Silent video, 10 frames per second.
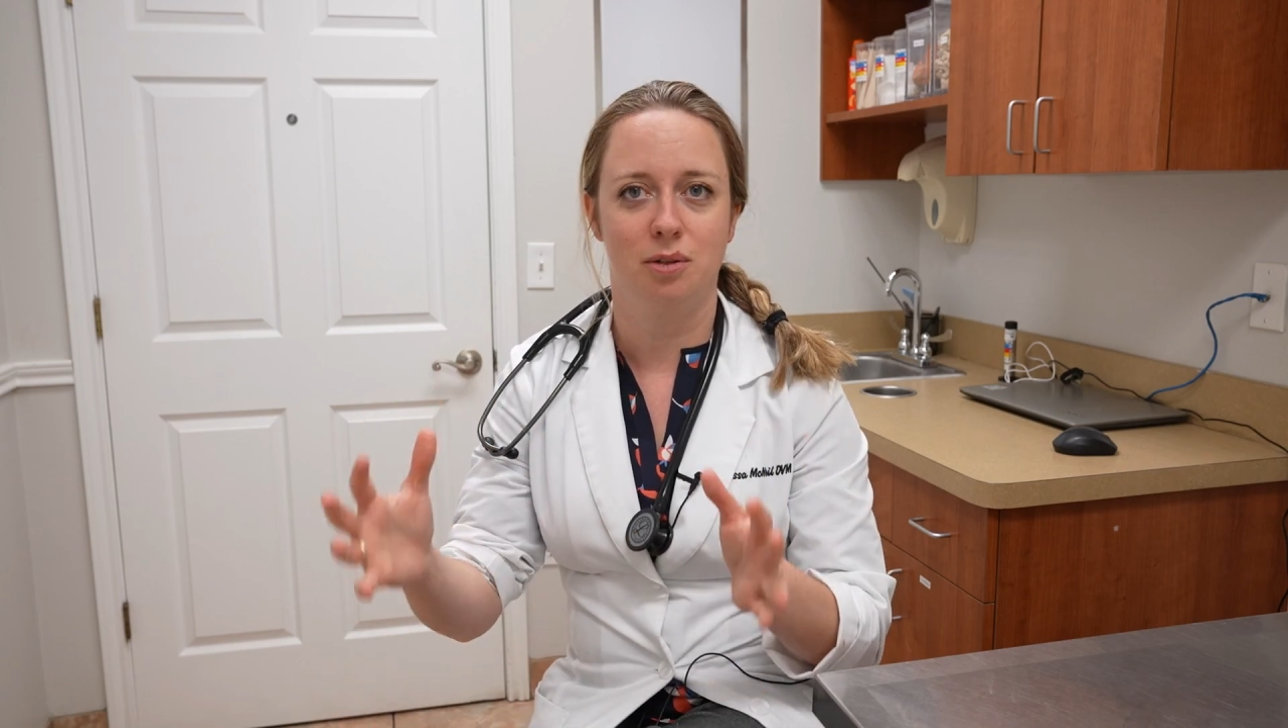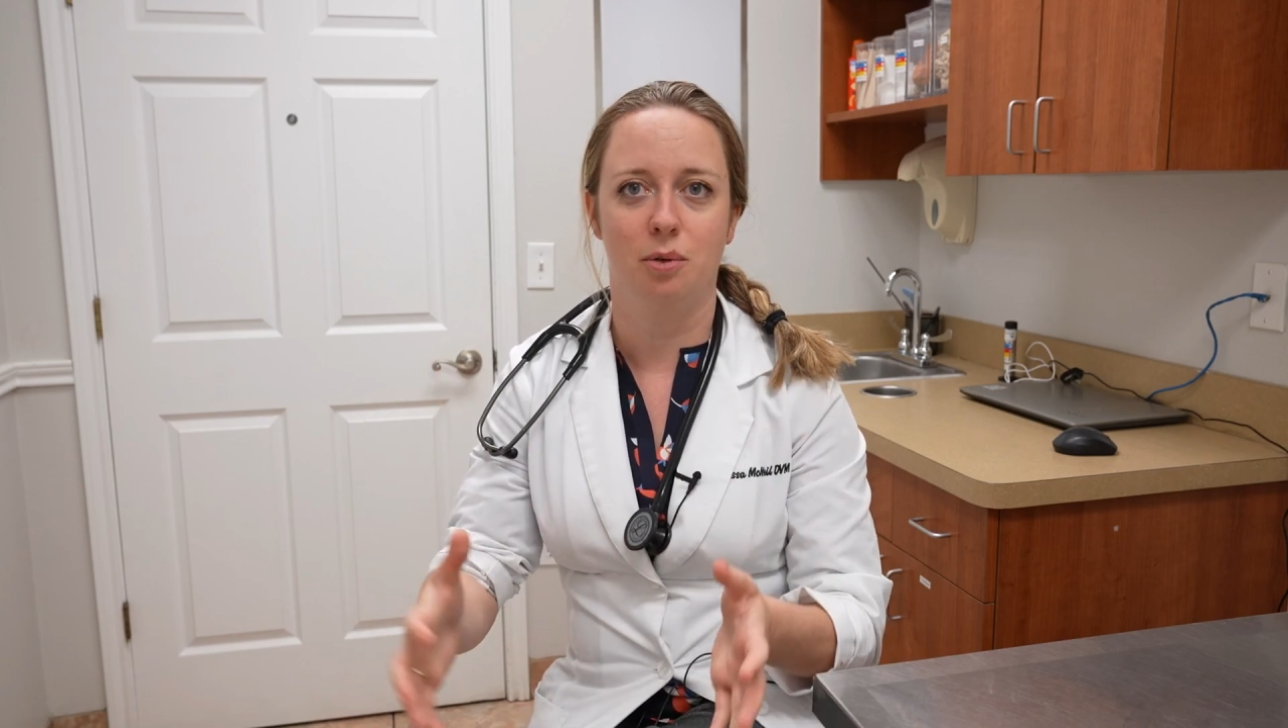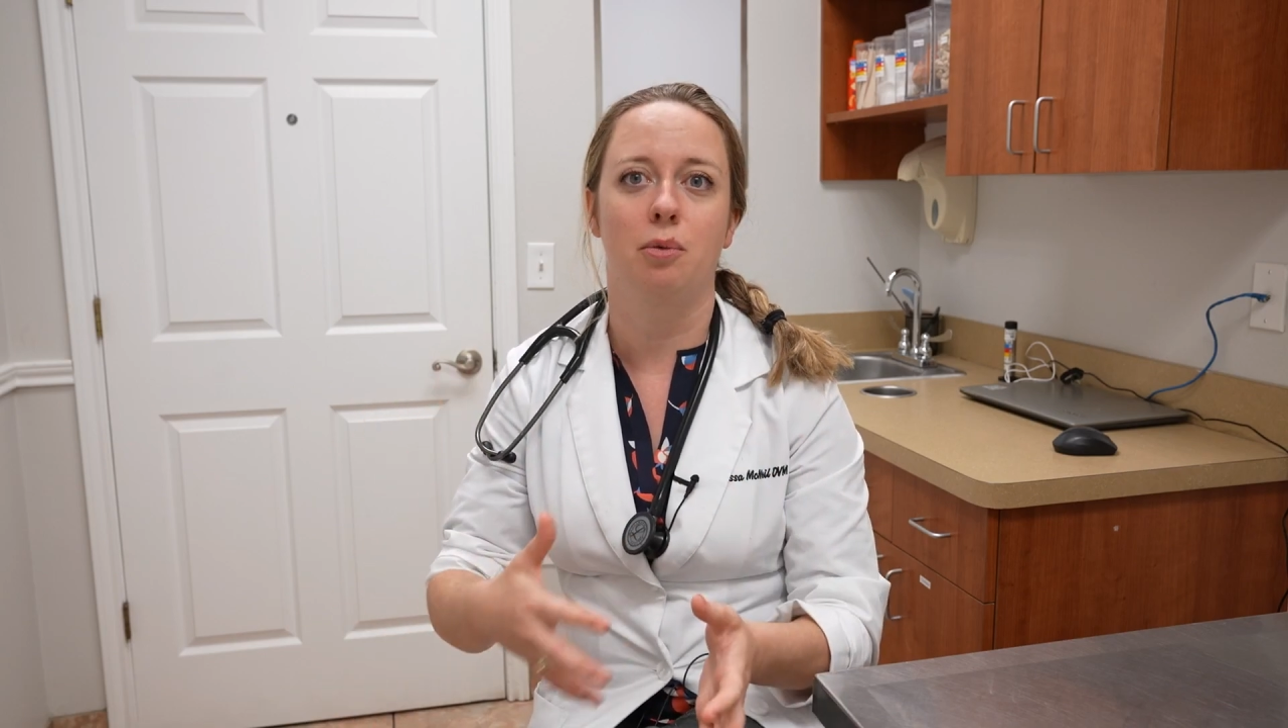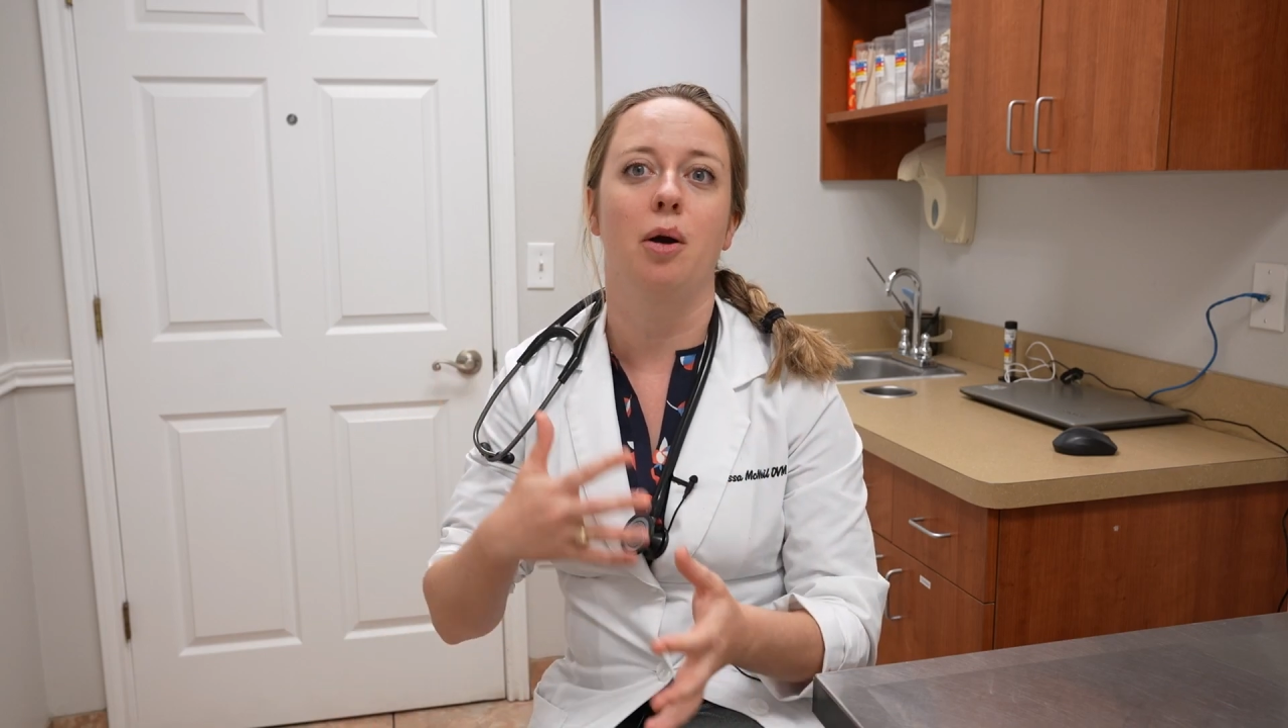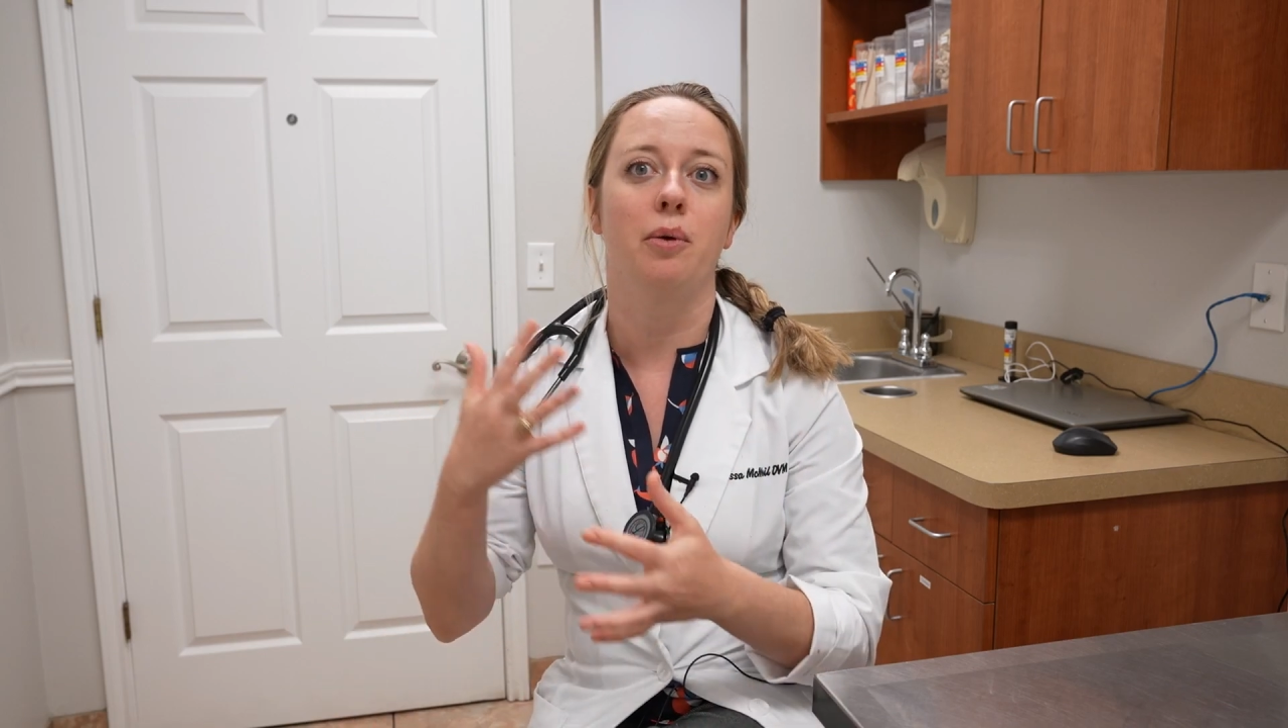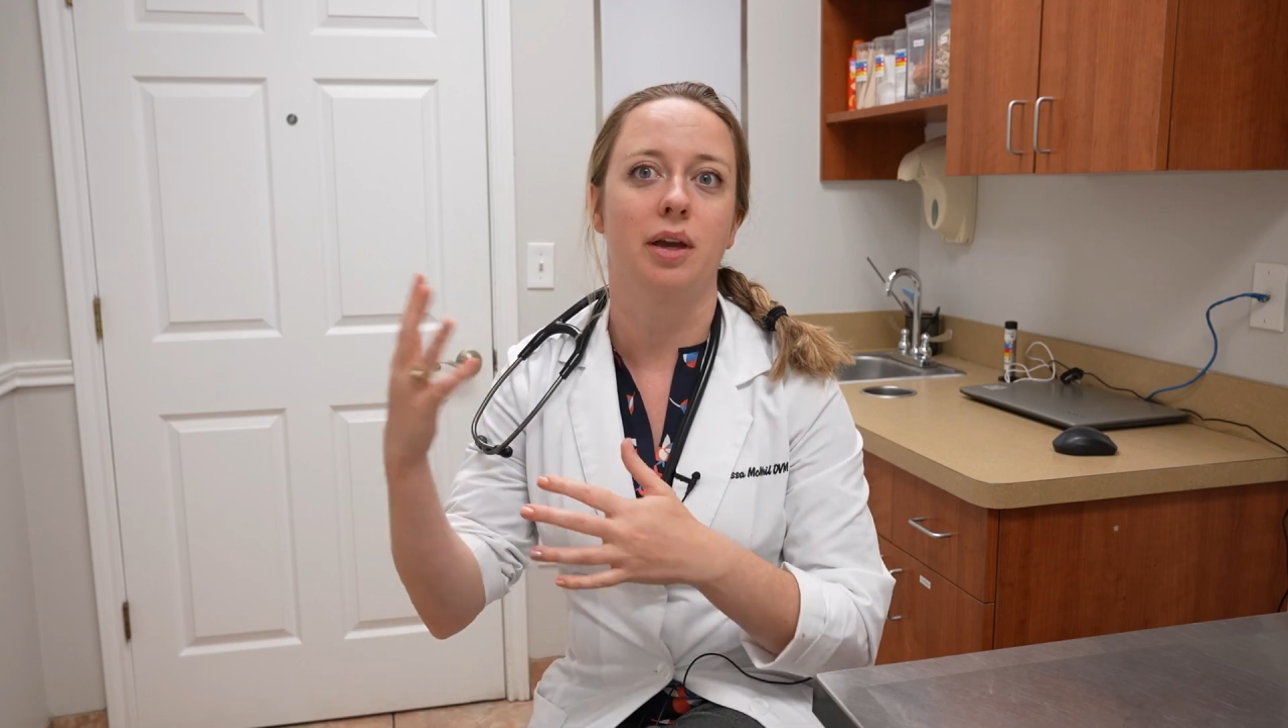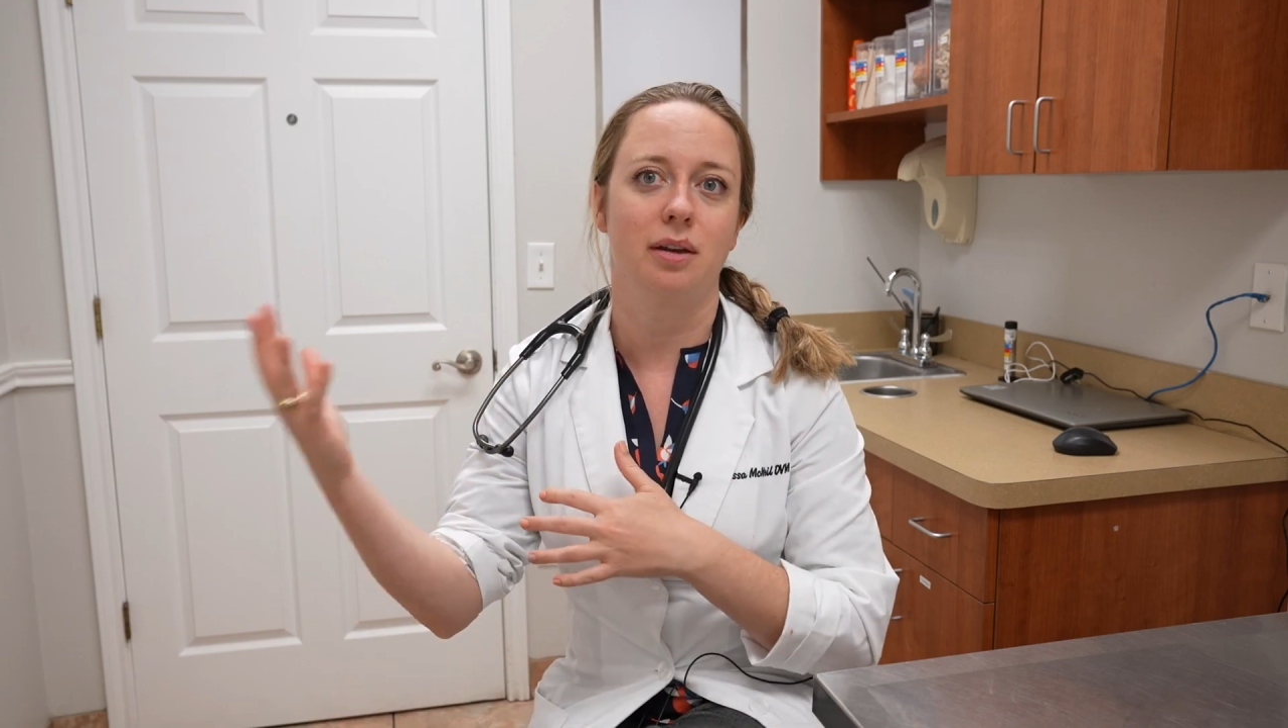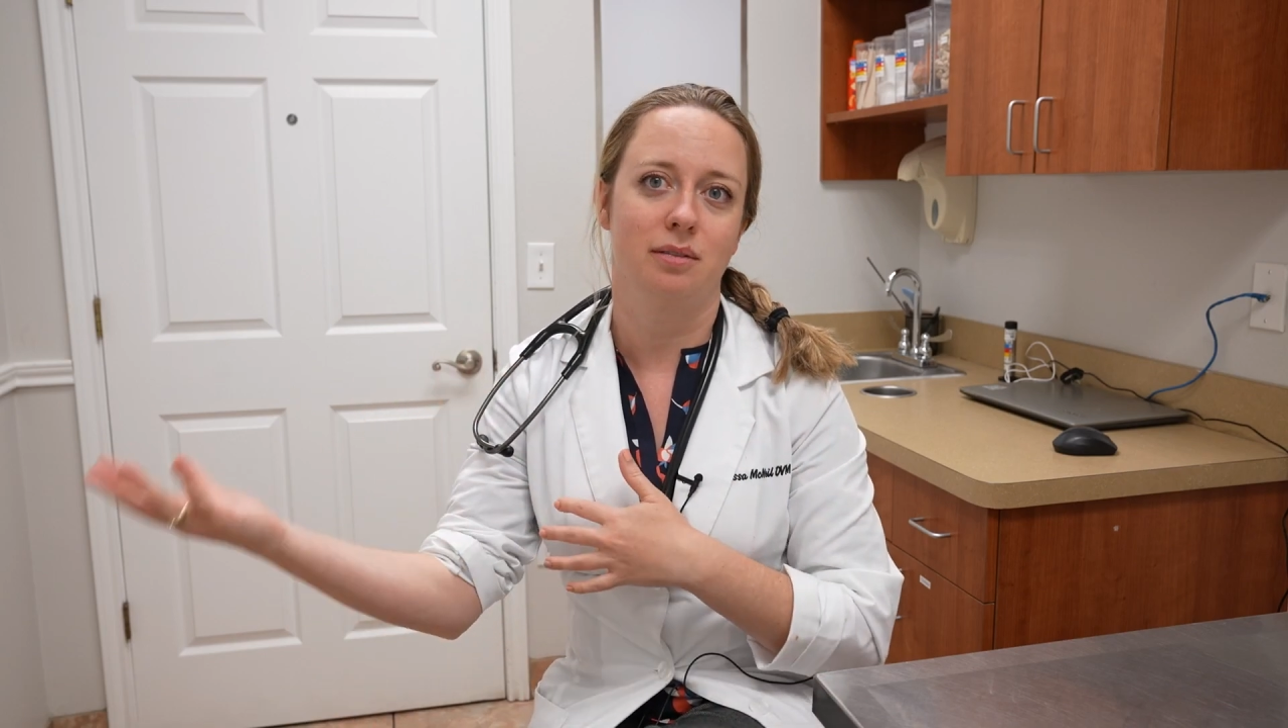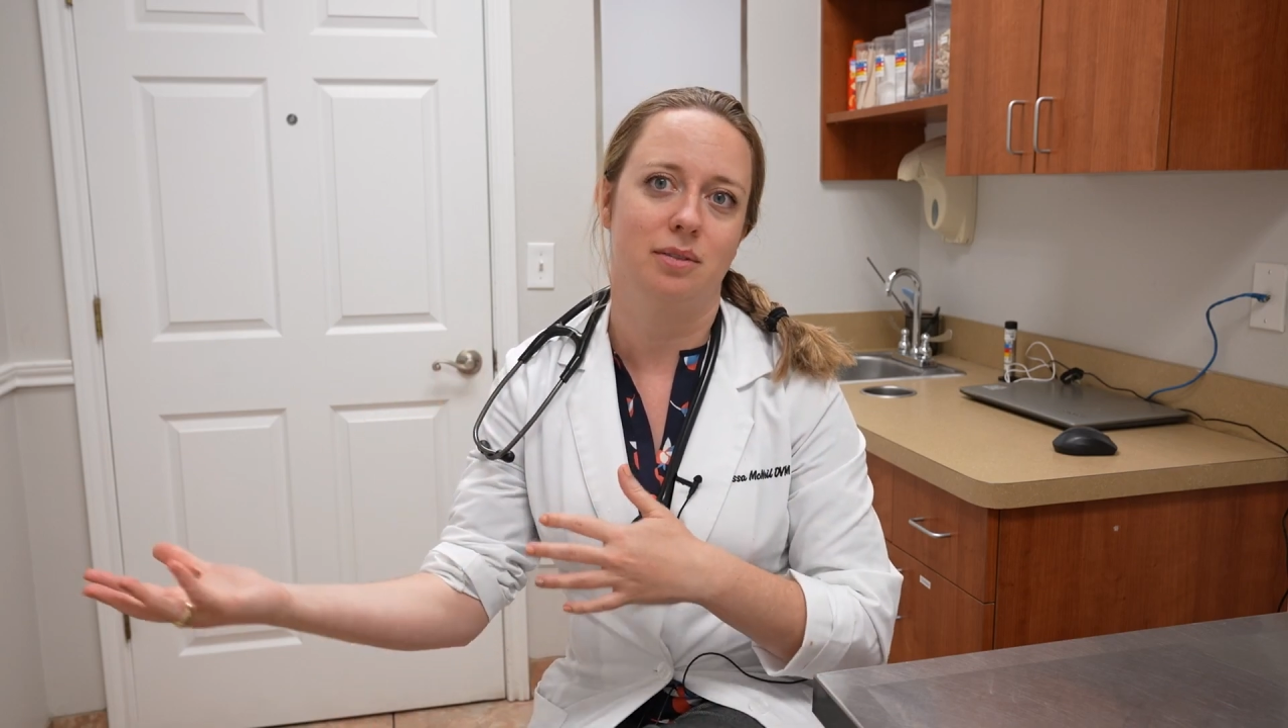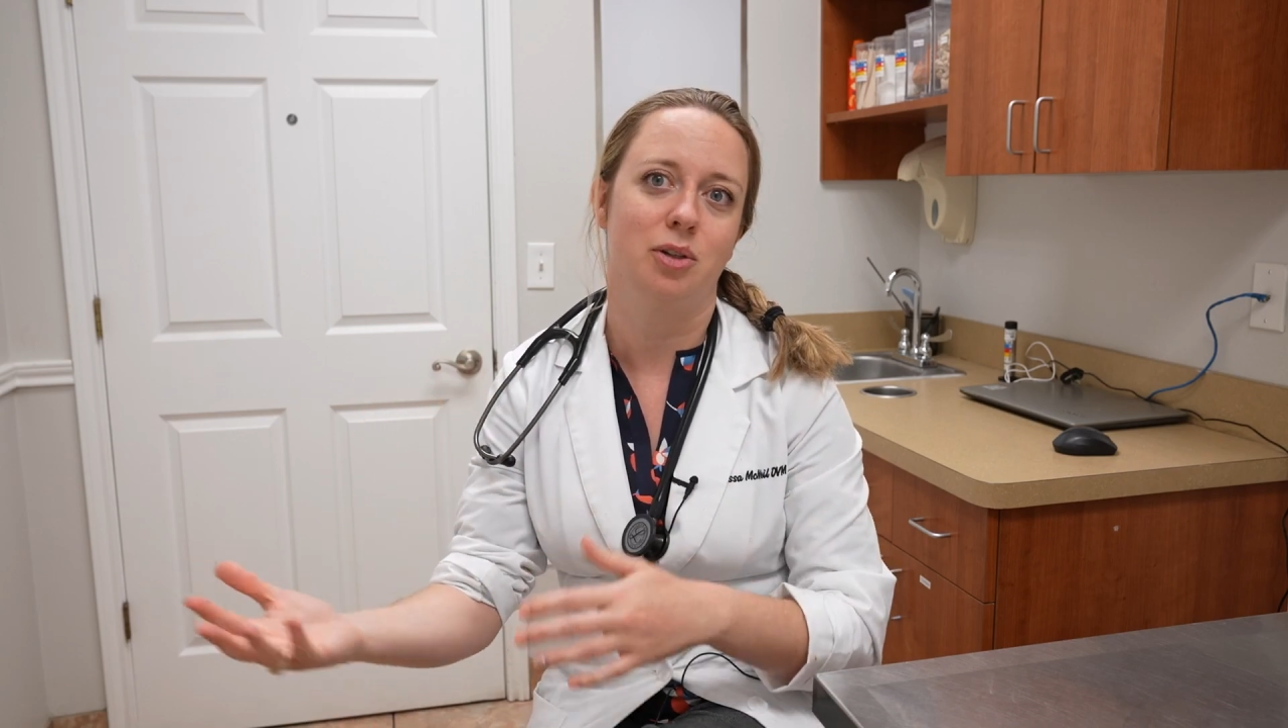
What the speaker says: growing